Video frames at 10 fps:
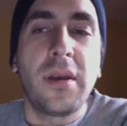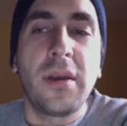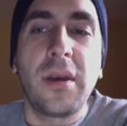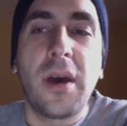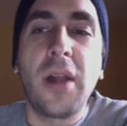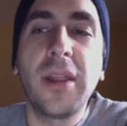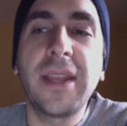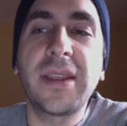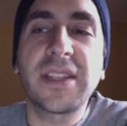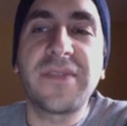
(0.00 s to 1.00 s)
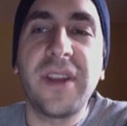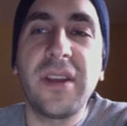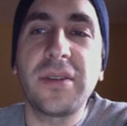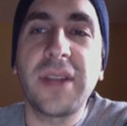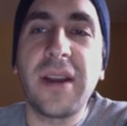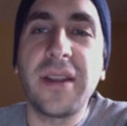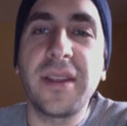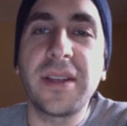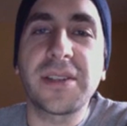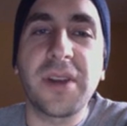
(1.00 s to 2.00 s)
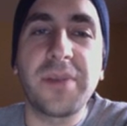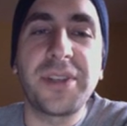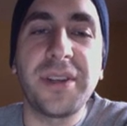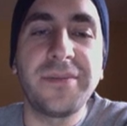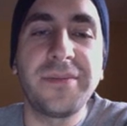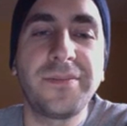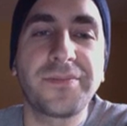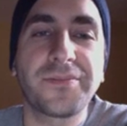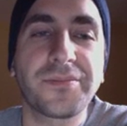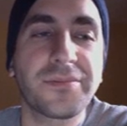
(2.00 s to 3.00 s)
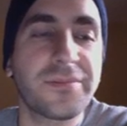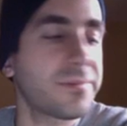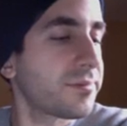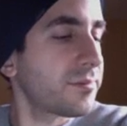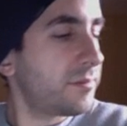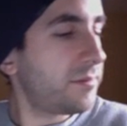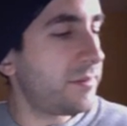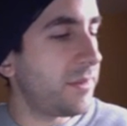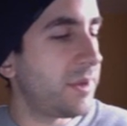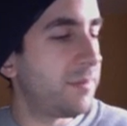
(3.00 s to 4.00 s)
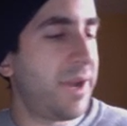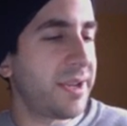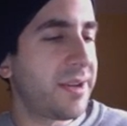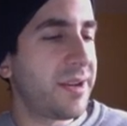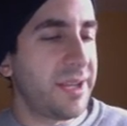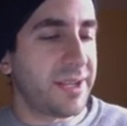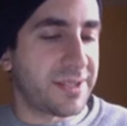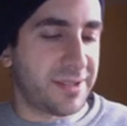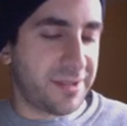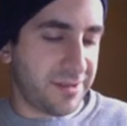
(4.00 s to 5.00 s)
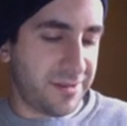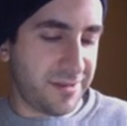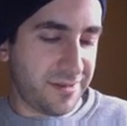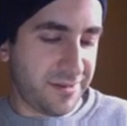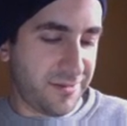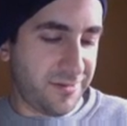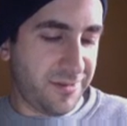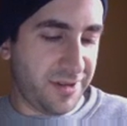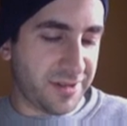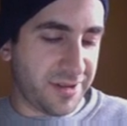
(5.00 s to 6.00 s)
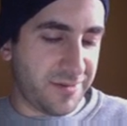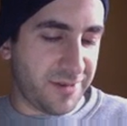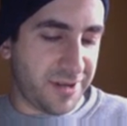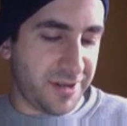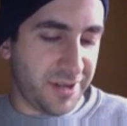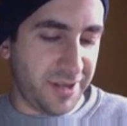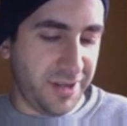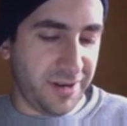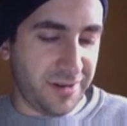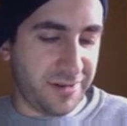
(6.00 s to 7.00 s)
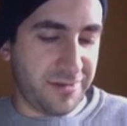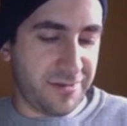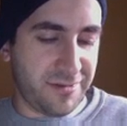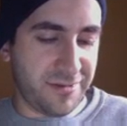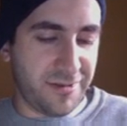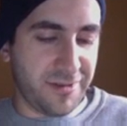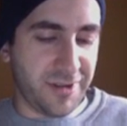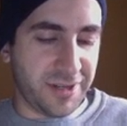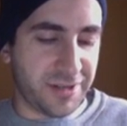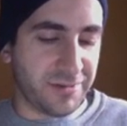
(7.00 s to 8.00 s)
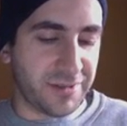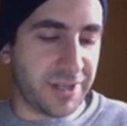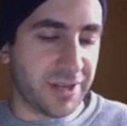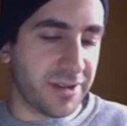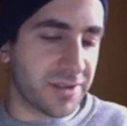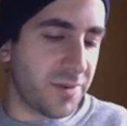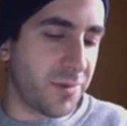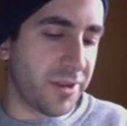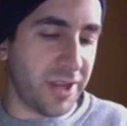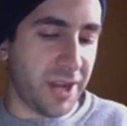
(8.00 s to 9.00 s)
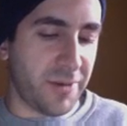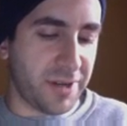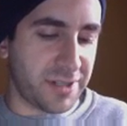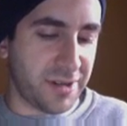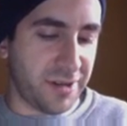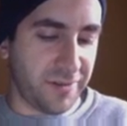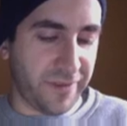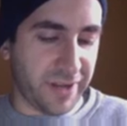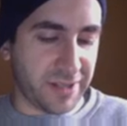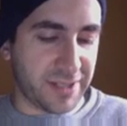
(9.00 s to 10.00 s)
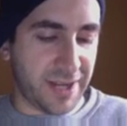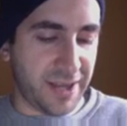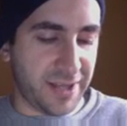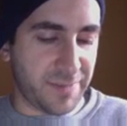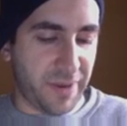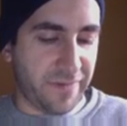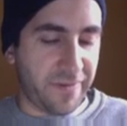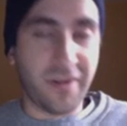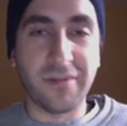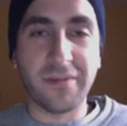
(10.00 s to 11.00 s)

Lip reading: I'll link this video down in the description. My goodness. What is going on here? Hold on, Truth Seeker. There's one more thing I want to show you if I can silence my phone.